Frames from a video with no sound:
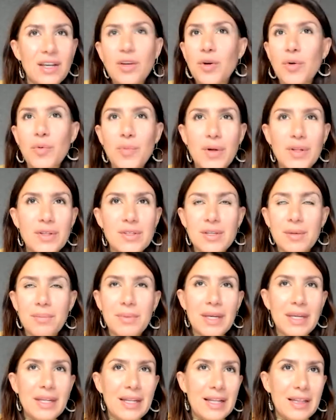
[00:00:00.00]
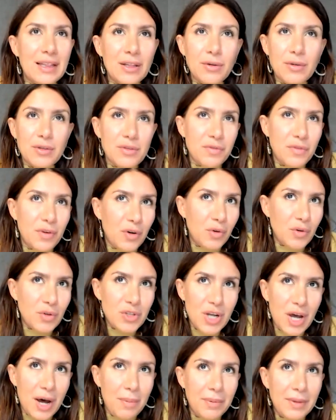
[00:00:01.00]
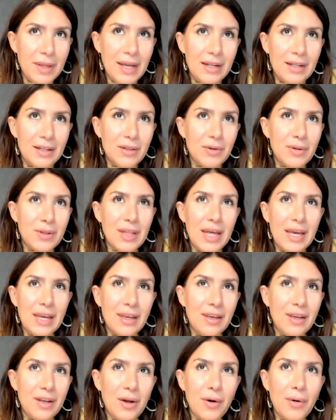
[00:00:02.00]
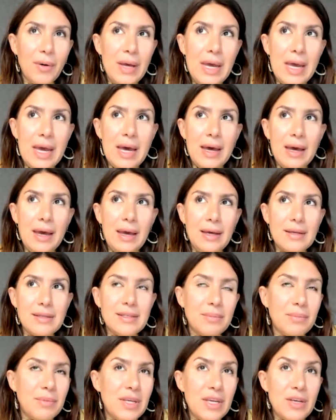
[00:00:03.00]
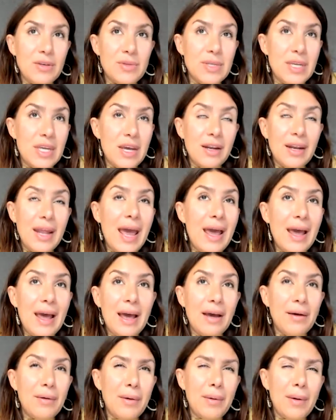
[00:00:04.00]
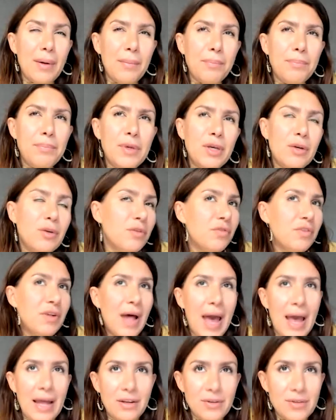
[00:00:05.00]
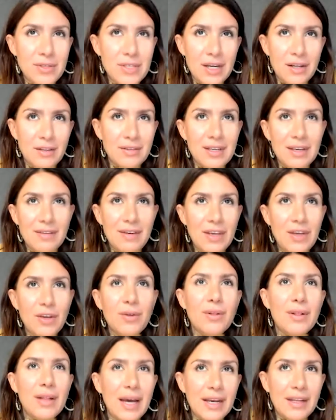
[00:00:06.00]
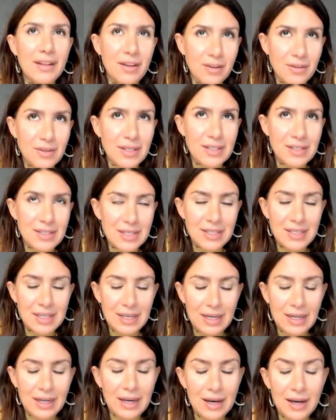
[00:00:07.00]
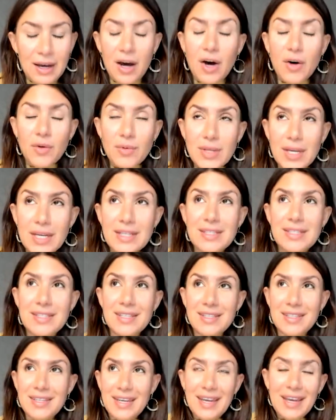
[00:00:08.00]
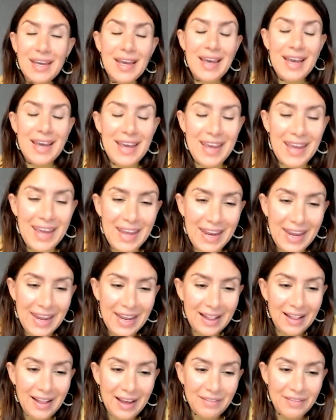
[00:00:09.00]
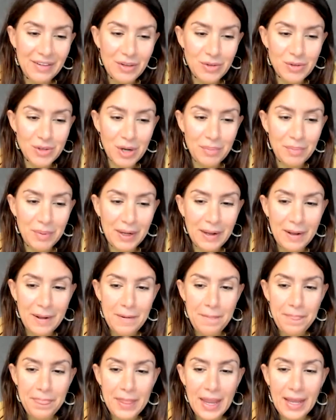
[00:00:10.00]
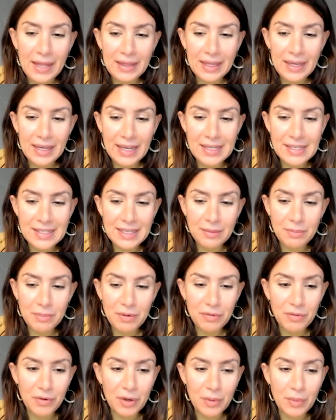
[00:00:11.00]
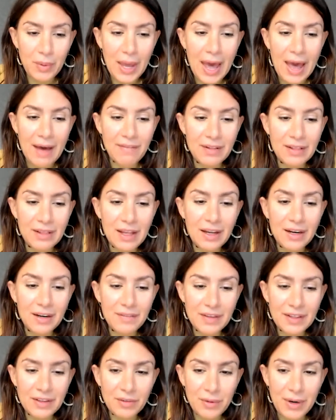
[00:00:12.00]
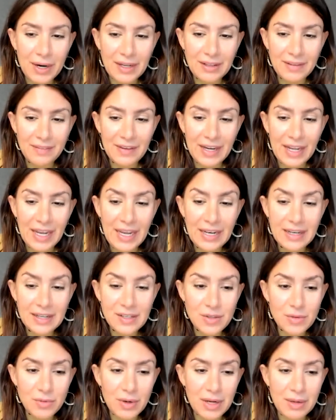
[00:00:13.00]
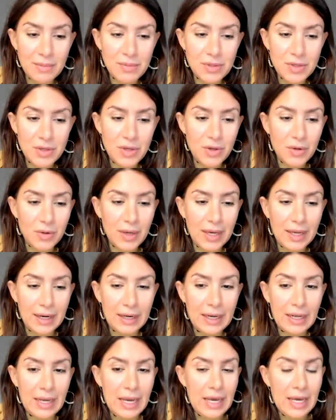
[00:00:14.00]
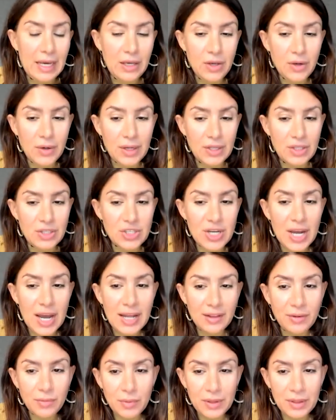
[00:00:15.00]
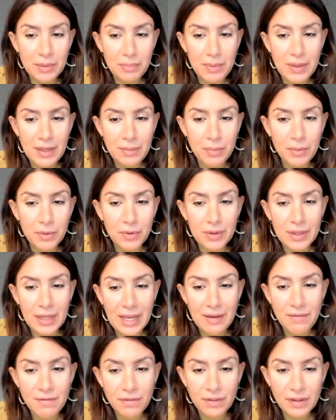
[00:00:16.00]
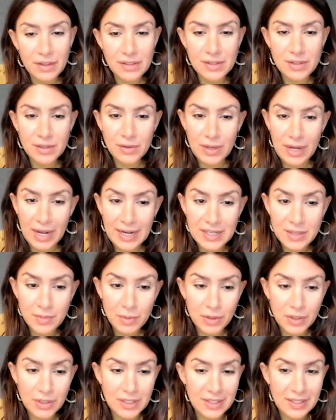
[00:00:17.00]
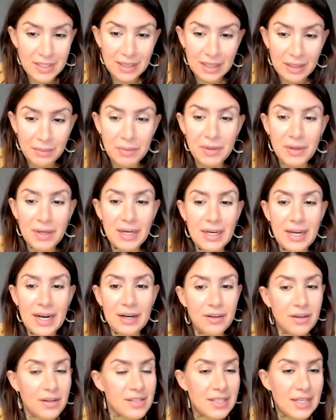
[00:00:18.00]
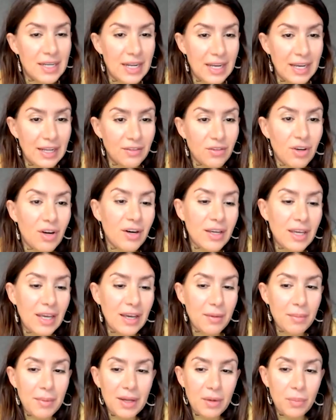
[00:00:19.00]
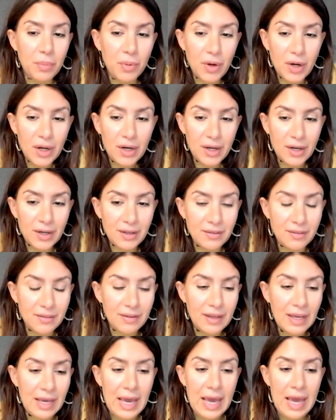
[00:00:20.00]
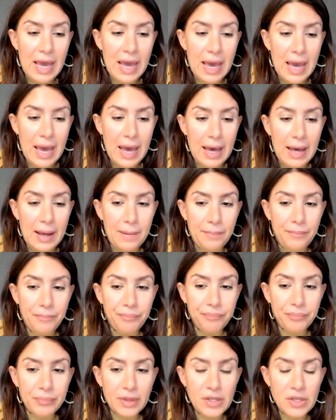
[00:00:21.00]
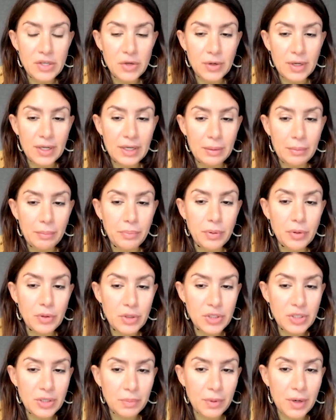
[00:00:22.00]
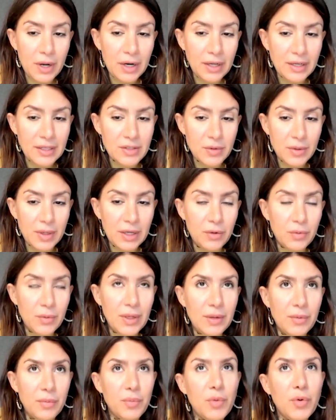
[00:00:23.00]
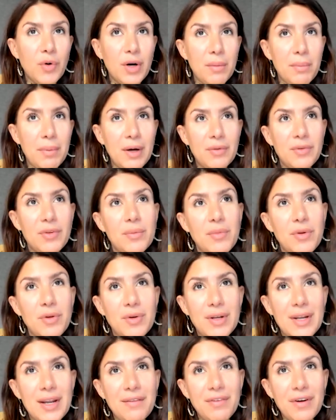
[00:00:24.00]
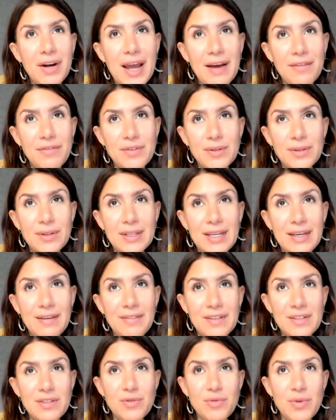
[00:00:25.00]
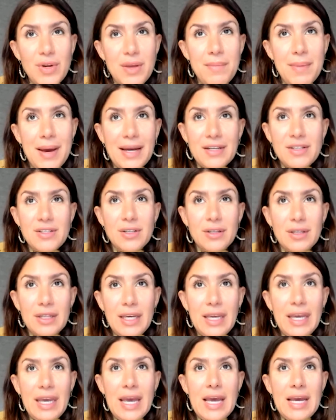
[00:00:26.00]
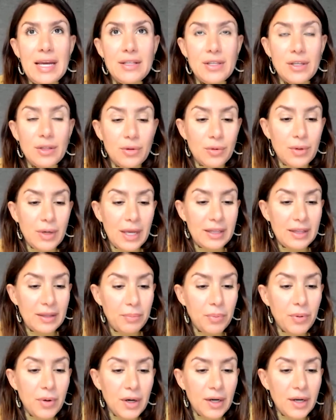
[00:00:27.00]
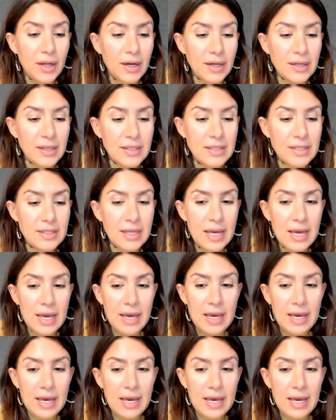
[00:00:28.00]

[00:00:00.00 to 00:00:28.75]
You don't want something that looks photoshopped and look like, you know, something you see, a beautiful ad you see on TV. You like the authenticity. In live video shopping. And like I said before, we have a lot of interactivity in the stream. So you can chat with the people, the influencer, the expert, the celebrity that are sitting and talking about a product. You can then push the products. You can read more about them. You never have to leave the stream actually to look at the products.